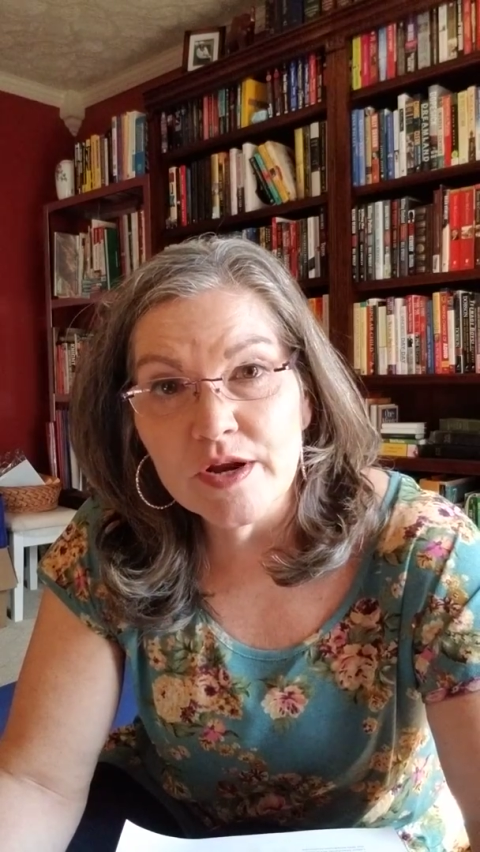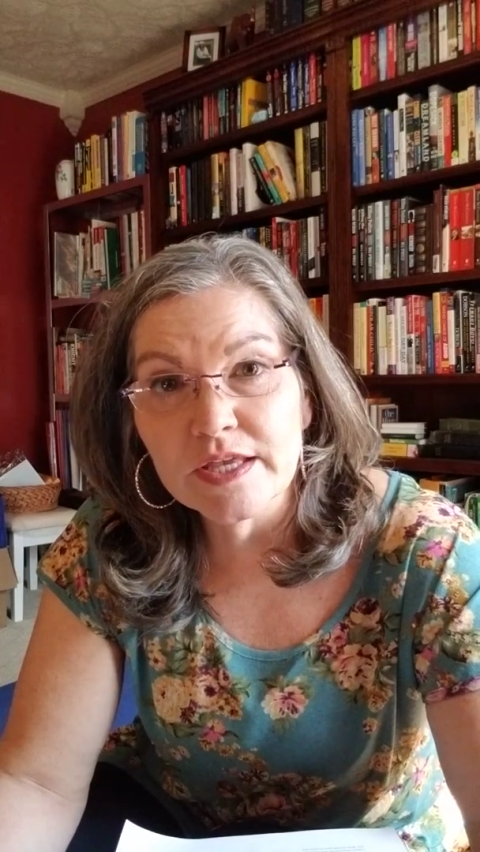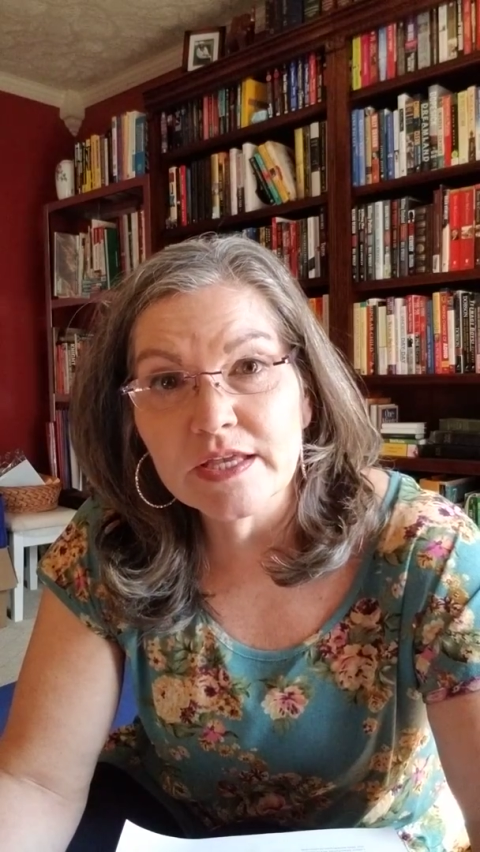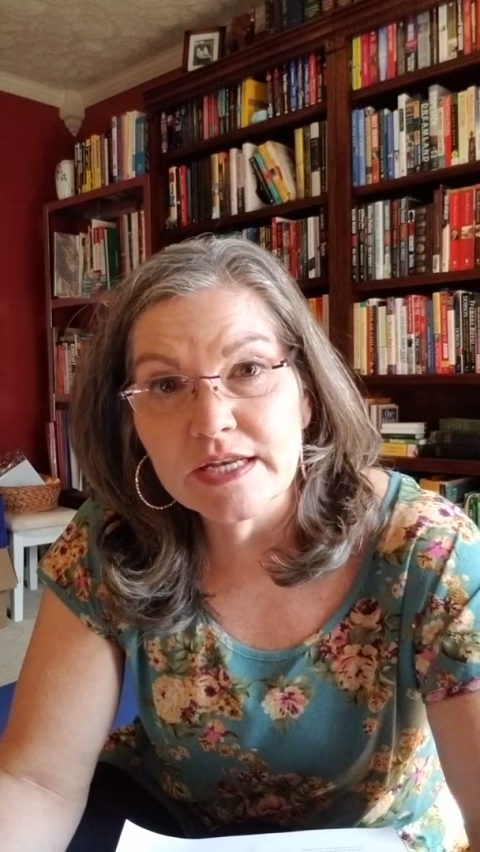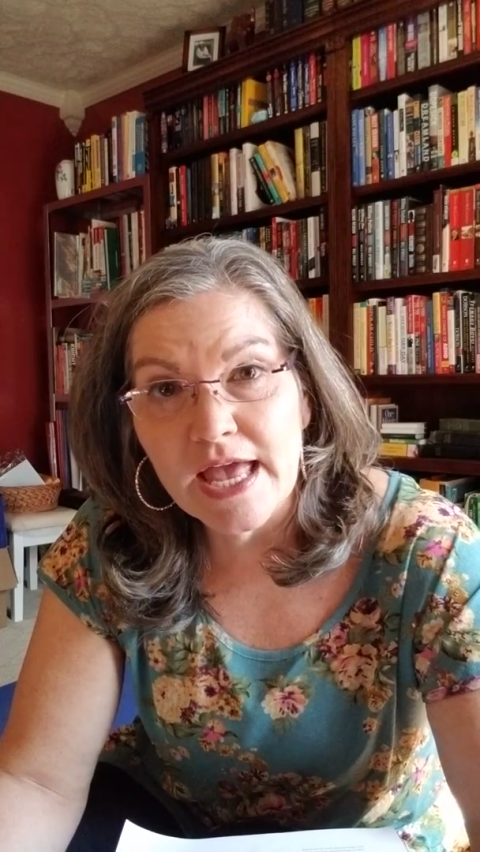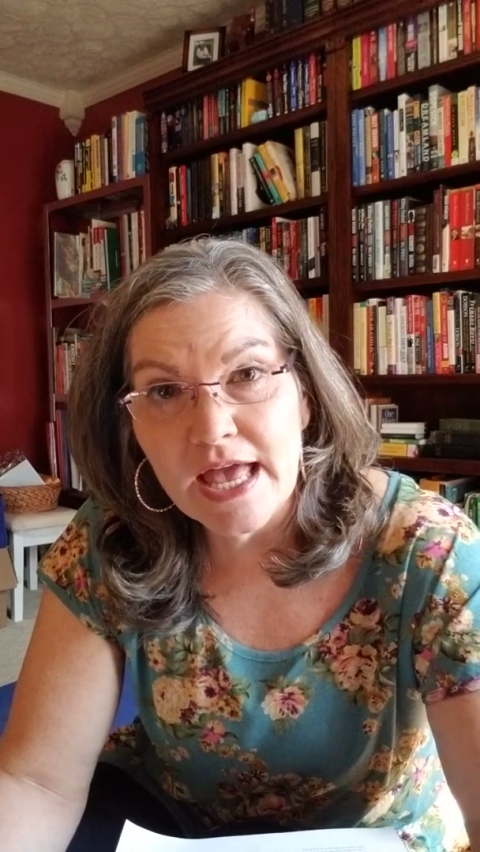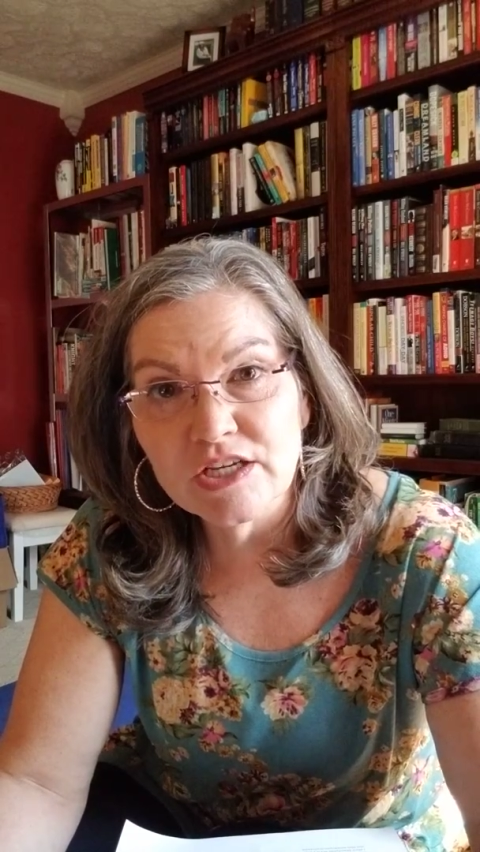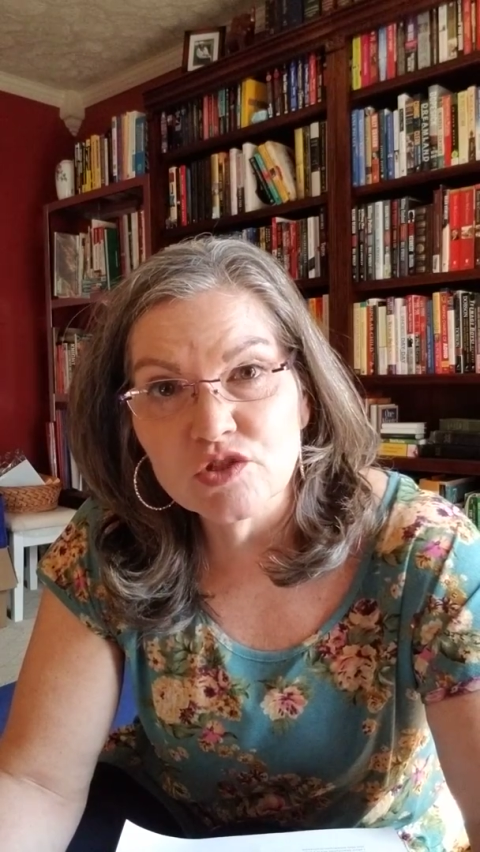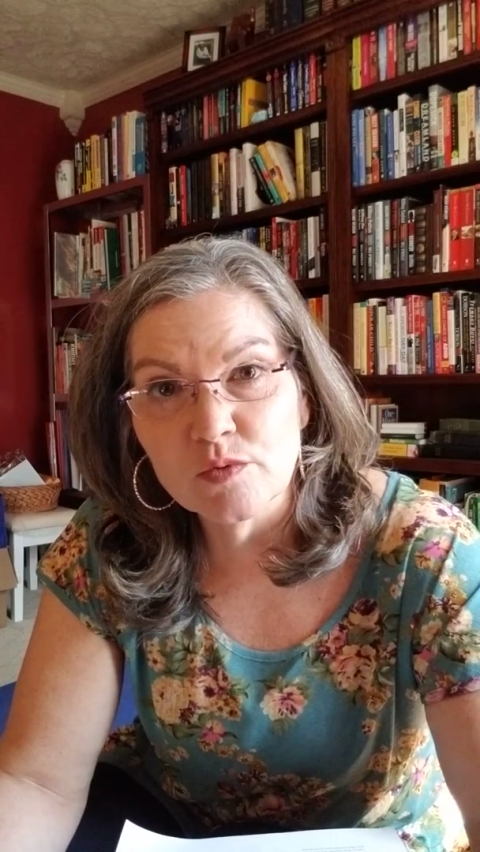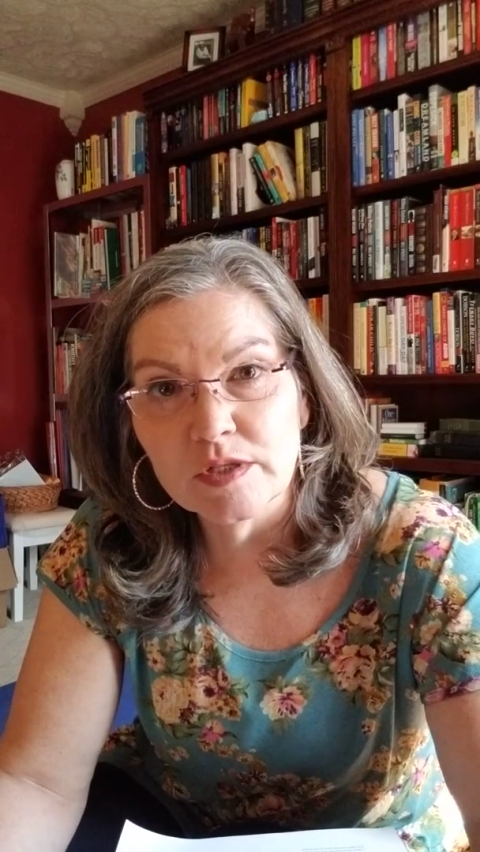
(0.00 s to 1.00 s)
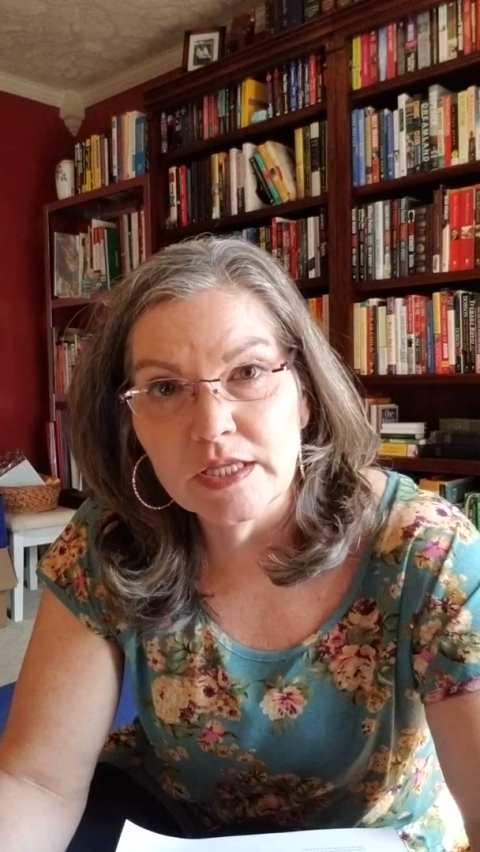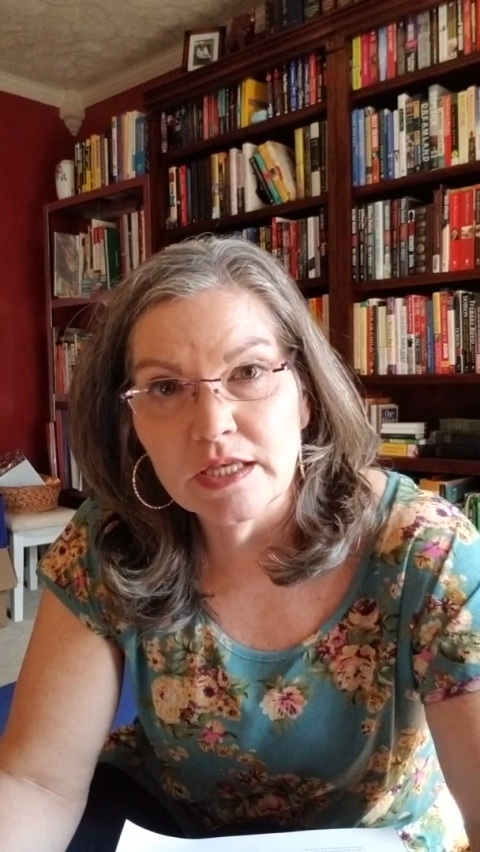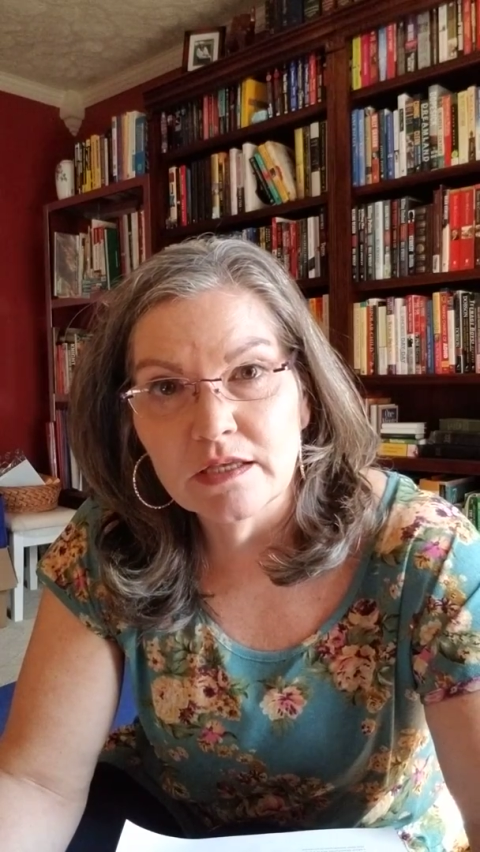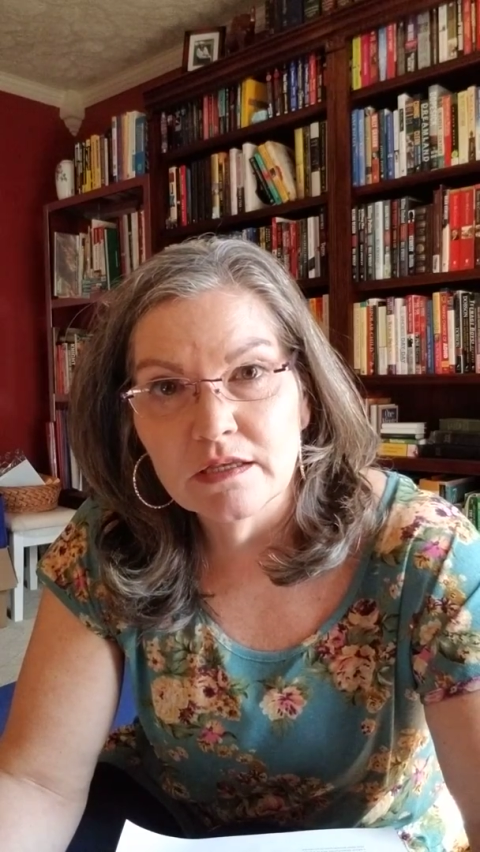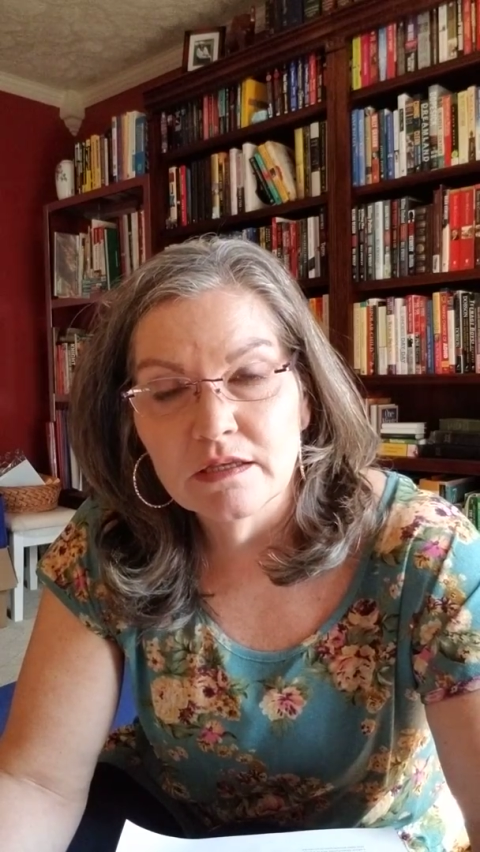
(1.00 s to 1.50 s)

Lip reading: it can actually